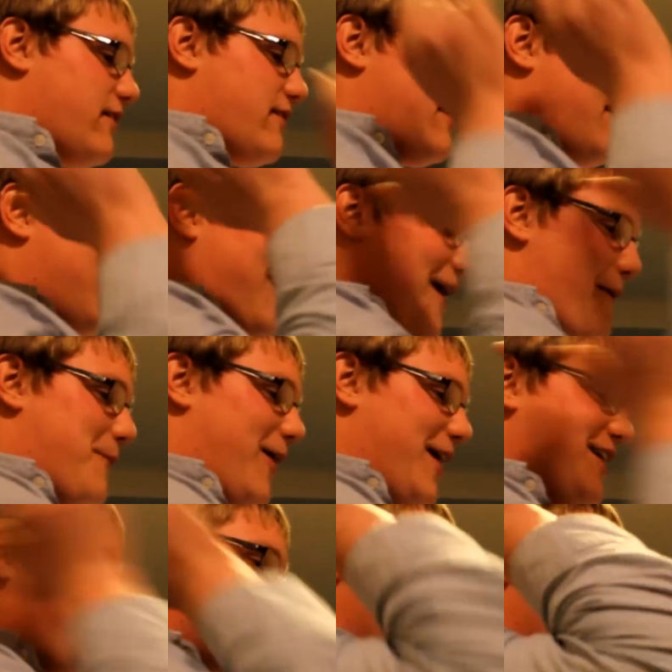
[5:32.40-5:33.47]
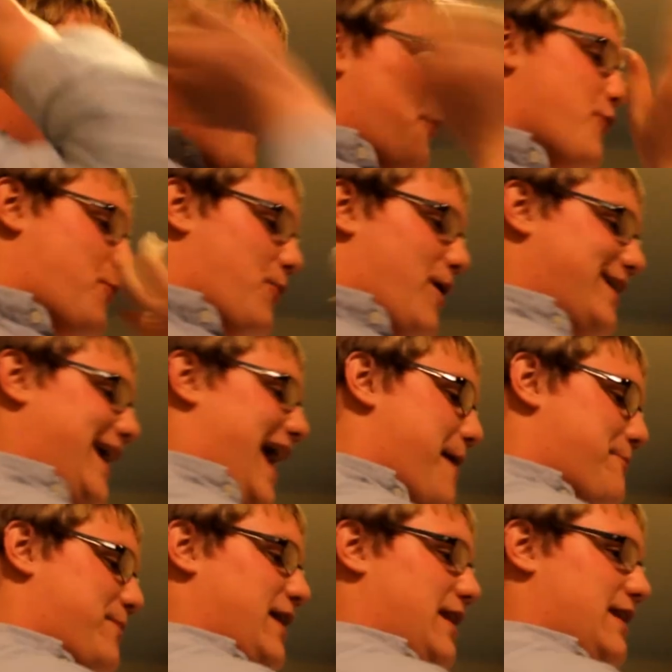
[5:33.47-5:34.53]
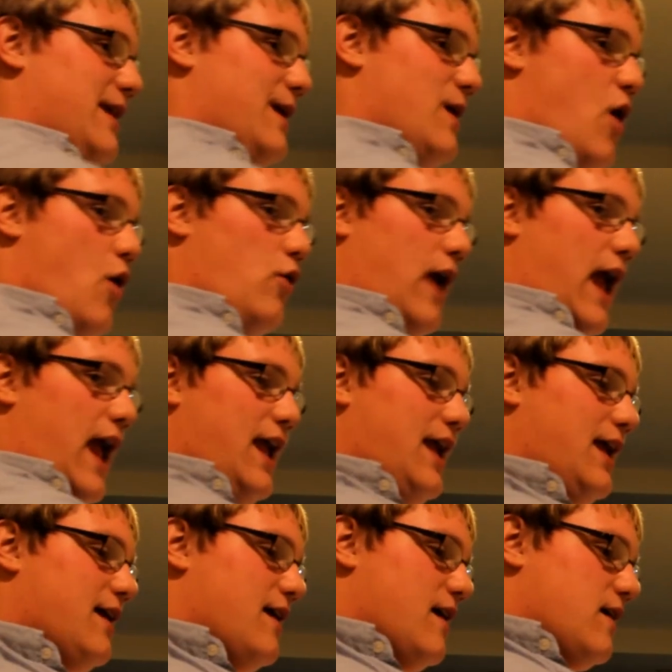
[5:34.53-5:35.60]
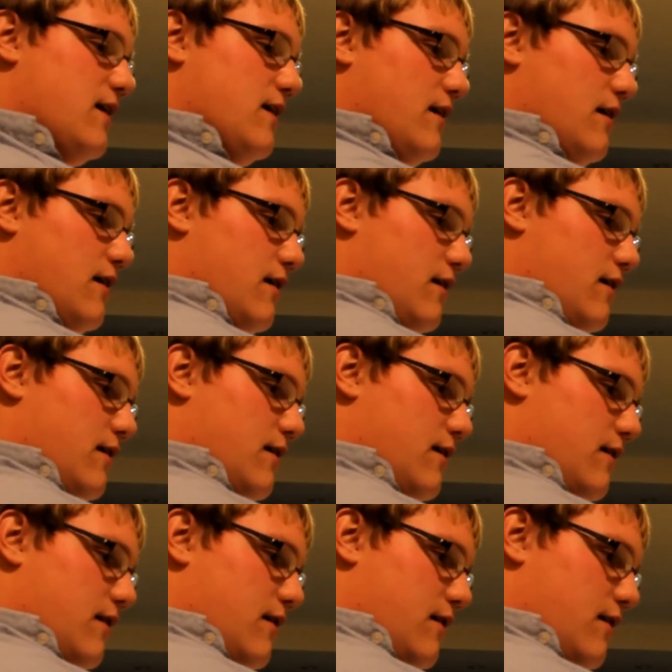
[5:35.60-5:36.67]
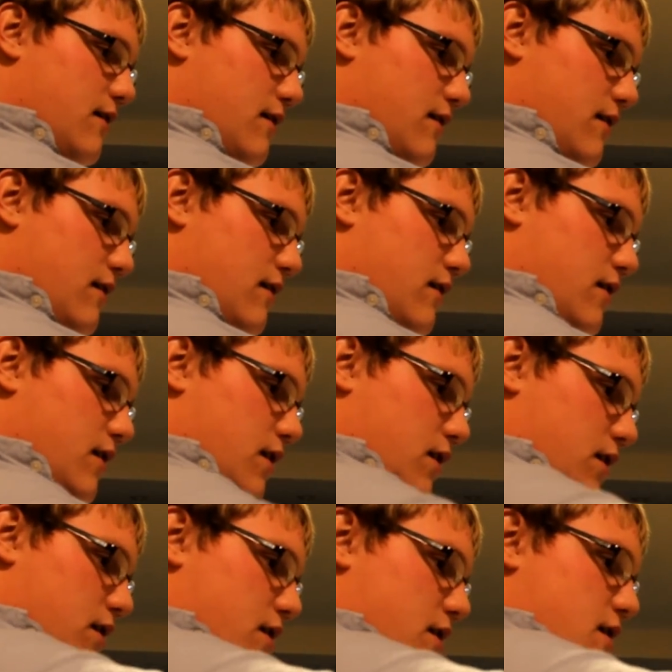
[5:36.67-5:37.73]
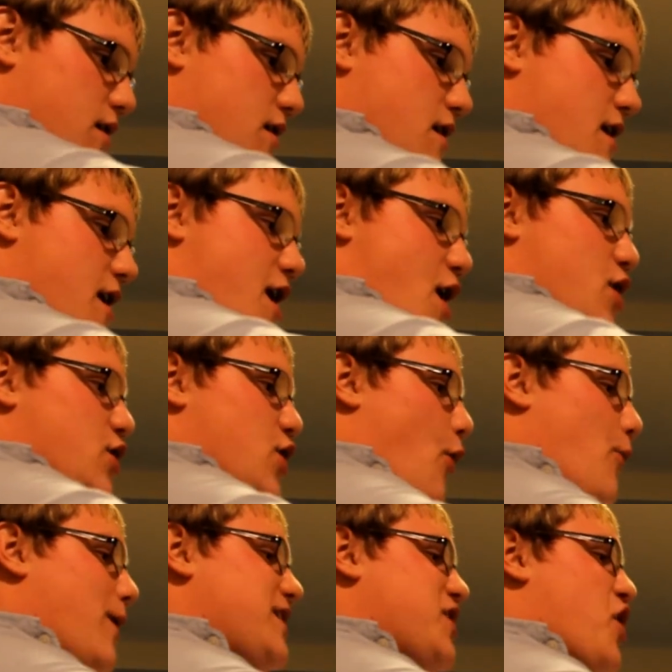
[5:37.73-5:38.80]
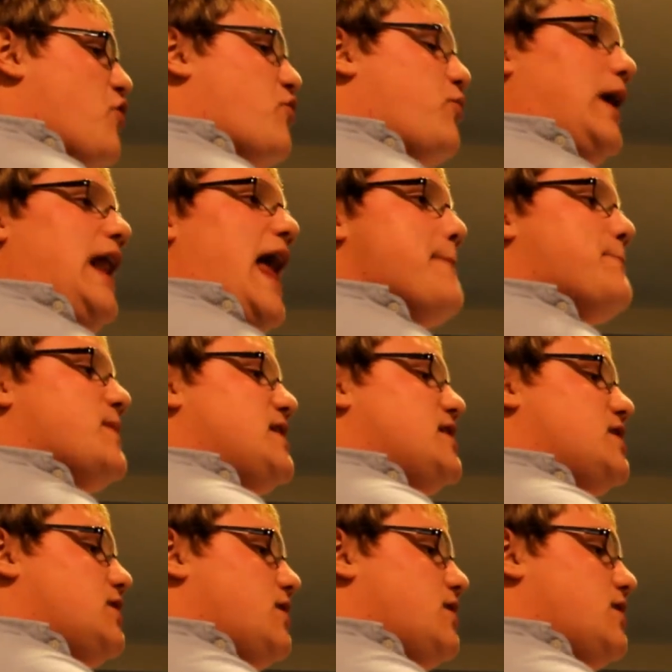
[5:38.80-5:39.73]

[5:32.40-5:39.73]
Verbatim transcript: someone who knows what happened. Okay? no one knows what happened, No one knows what happened.